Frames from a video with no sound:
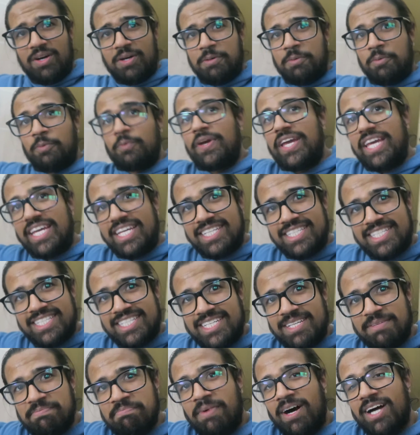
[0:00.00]

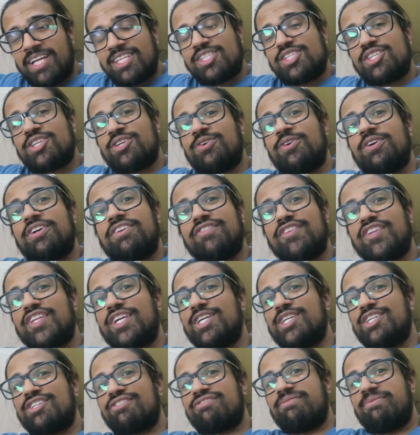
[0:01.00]
weeks, months, or even
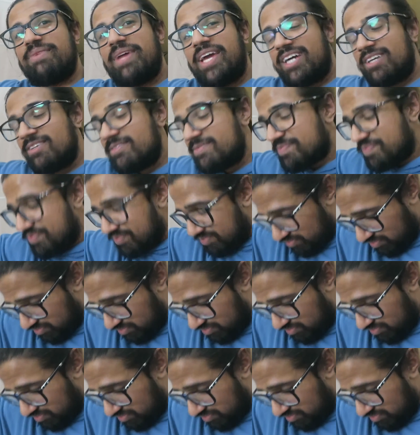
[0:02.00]
years from now,